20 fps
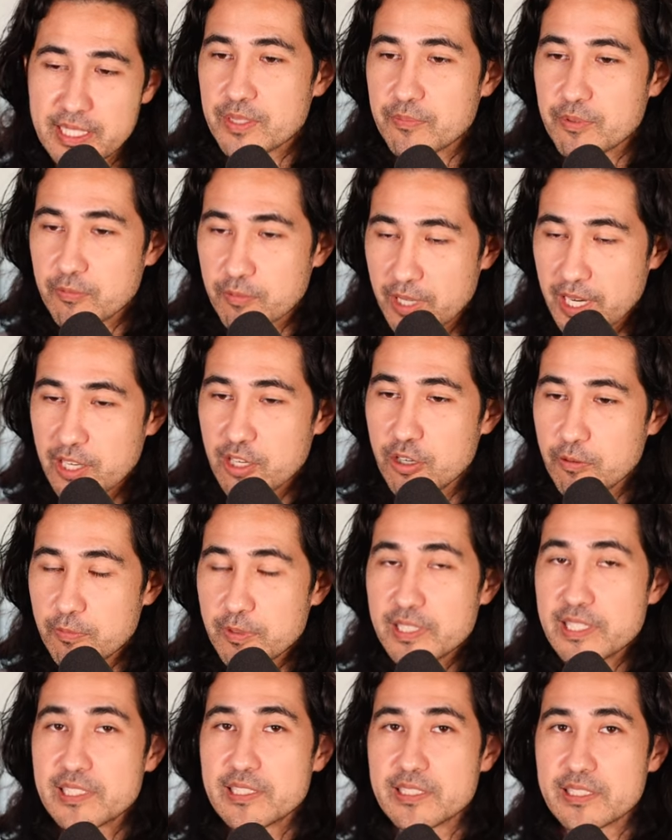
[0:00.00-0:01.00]
But what I hope
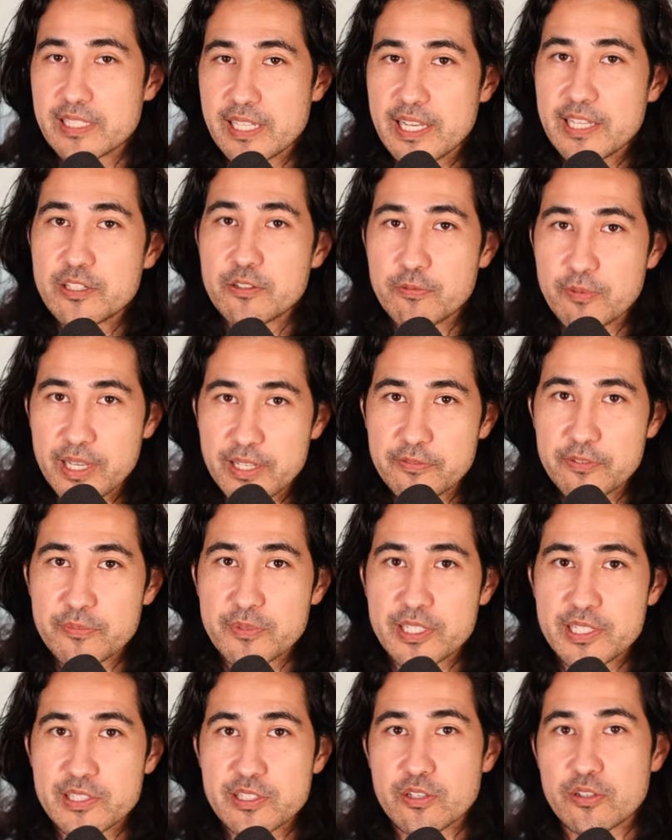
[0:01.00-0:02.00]
we can take away from
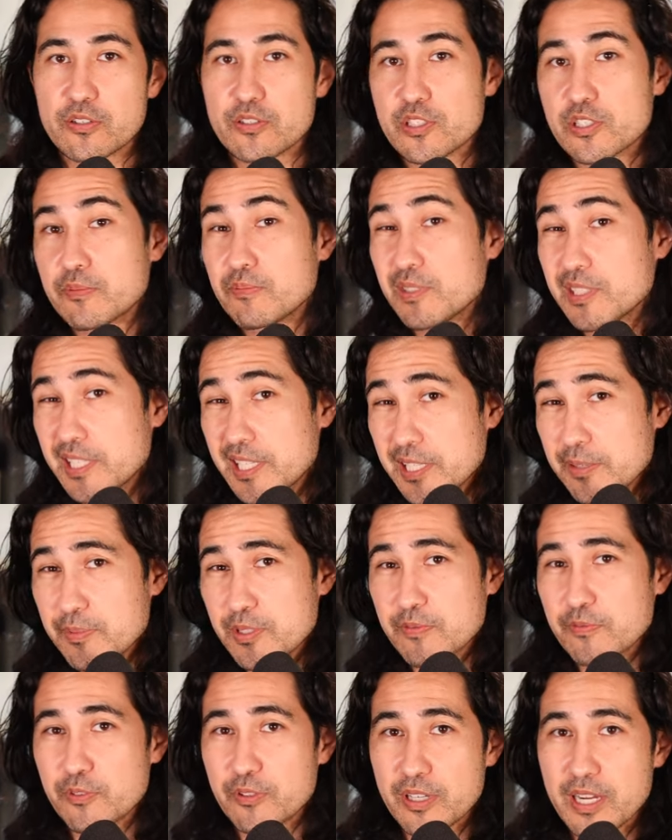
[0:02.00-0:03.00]
this are some tips
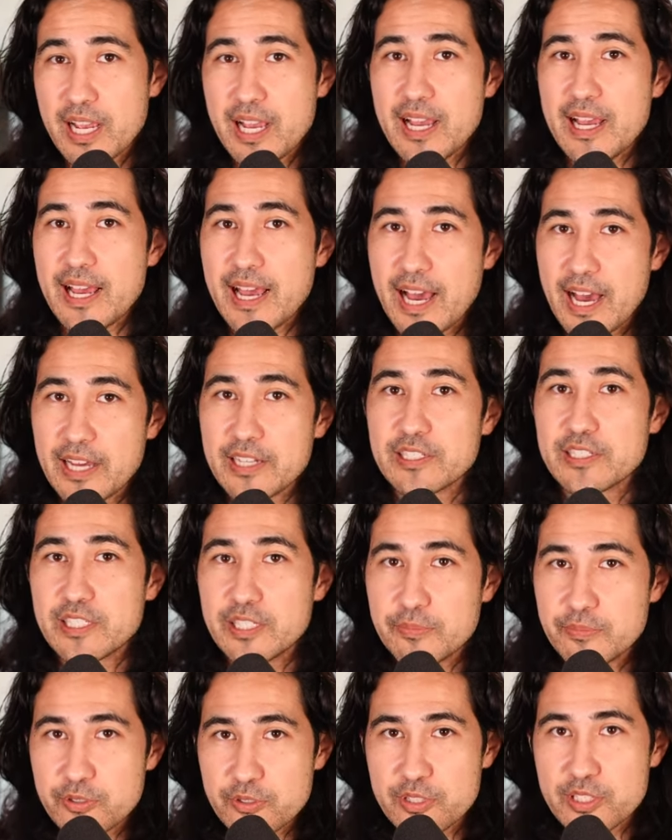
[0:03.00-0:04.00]
for how to
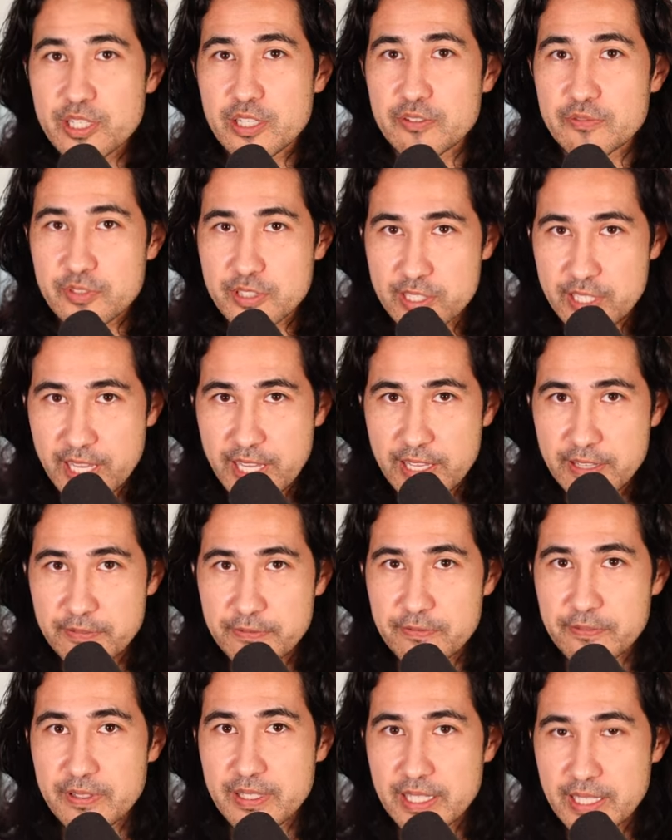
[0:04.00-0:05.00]
keep yourself
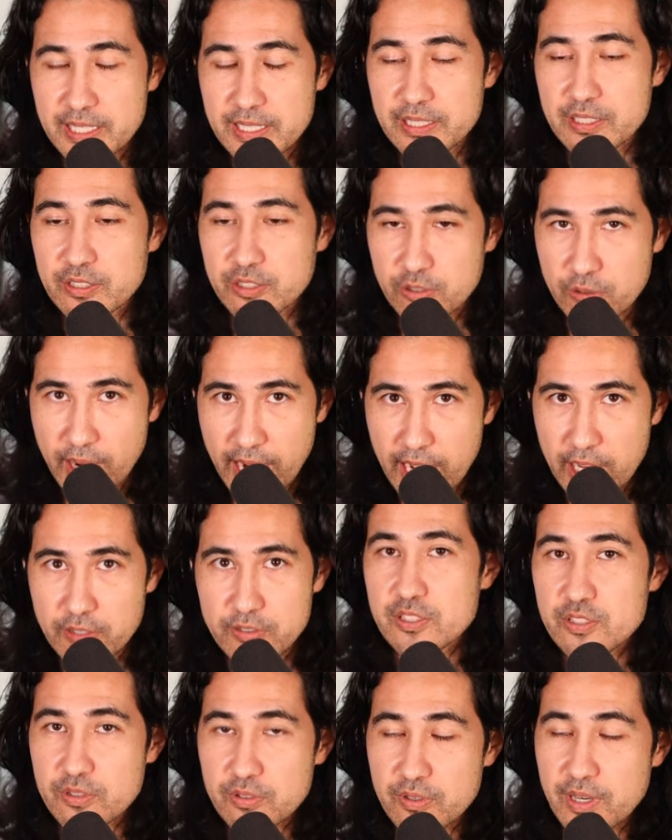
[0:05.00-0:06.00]
safe in a
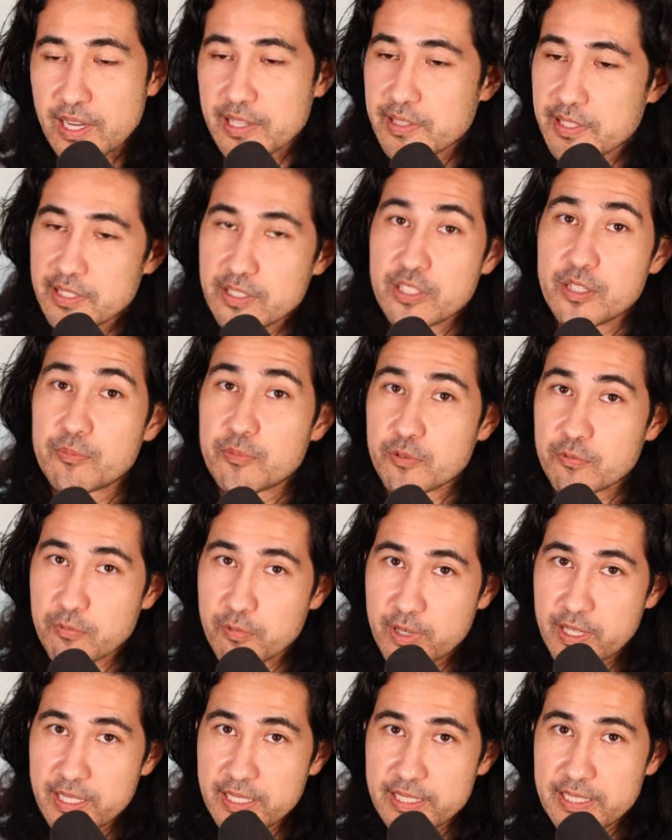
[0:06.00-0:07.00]
crowd. So I think number
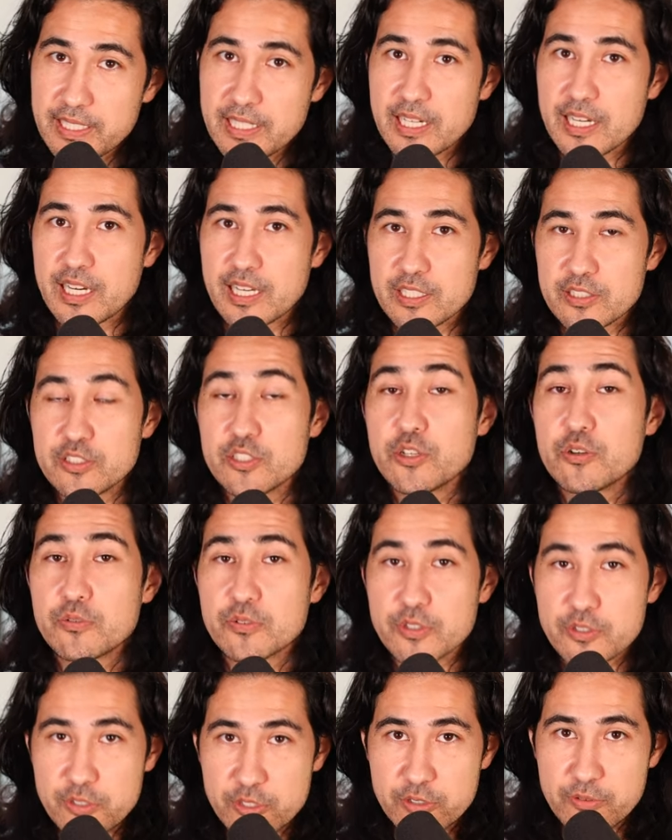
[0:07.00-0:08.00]
one, uh, know
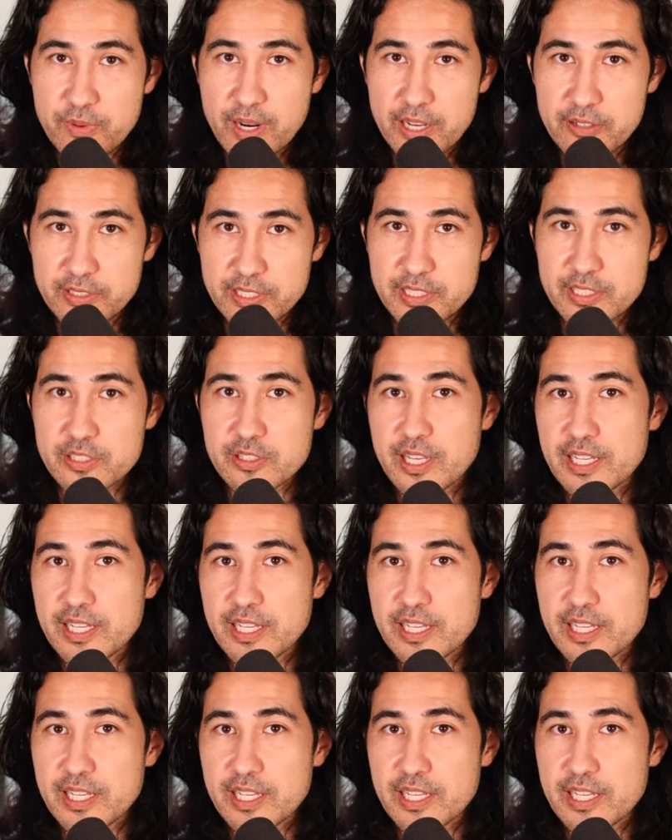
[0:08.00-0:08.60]
your surroundings.